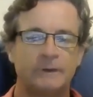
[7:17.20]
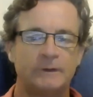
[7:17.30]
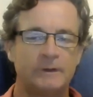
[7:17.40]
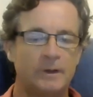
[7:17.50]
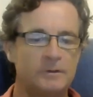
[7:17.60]

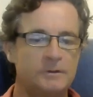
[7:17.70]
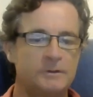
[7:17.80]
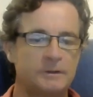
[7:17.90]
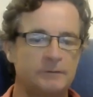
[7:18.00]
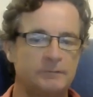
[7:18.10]
You know, you
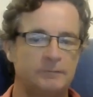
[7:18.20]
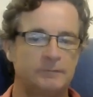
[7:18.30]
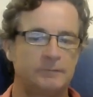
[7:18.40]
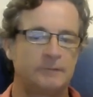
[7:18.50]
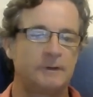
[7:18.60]
can,
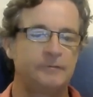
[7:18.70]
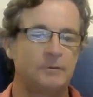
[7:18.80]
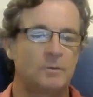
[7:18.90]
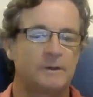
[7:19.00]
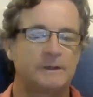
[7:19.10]
if
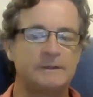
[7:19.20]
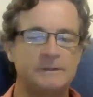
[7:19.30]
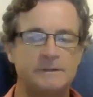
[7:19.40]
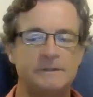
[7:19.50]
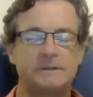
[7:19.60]
you want to
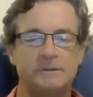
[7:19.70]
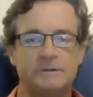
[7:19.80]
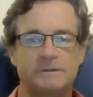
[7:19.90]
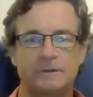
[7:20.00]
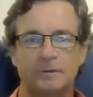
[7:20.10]
condition
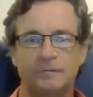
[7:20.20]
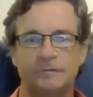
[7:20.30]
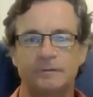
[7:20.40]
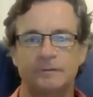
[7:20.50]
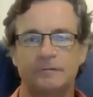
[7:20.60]
yourself
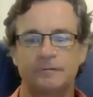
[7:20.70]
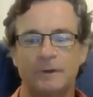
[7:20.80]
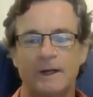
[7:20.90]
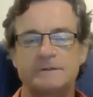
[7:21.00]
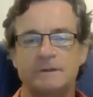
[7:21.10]

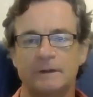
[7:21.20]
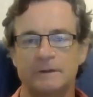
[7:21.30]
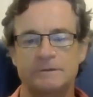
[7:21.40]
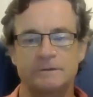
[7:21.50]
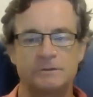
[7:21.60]
for
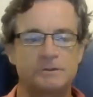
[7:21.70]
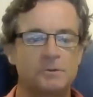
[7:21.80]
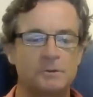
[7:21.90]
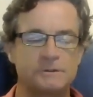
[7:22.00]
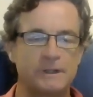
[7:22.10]
excellence and you're
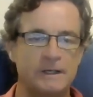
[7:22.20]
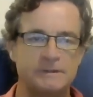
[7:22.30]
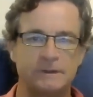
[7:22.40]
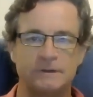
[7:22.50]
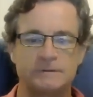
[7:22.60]

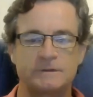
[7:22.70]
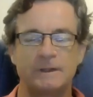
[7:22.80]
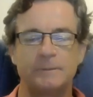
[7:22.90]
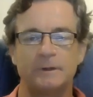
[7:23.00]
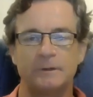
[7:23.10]
shortchanging your
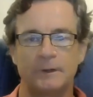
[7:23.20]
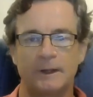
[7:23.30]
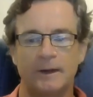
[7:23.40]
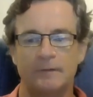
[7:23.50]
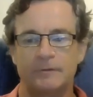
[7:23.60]
sleep and your
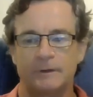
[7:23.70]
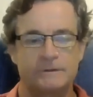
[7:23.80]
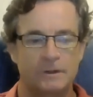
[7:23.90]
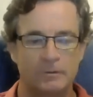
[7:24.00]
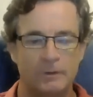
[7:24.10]
recovery,
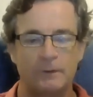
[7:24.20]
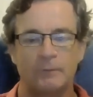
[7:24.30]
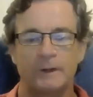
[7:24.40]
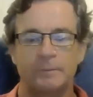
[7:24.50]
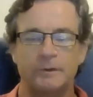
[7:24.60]
it's a great
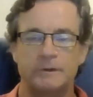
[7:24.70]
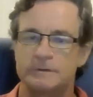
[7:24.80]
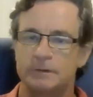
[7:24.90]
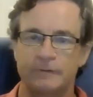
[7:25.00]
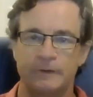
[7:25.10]
way to put
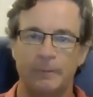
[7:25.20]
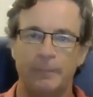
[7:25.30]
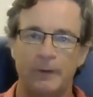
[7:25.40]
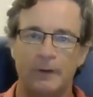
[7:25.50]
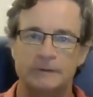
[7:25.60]
yourself in the
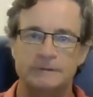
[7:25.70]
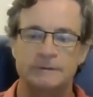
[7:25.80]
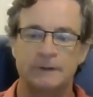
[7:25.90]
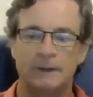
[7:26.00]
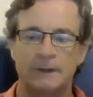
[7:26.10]
box.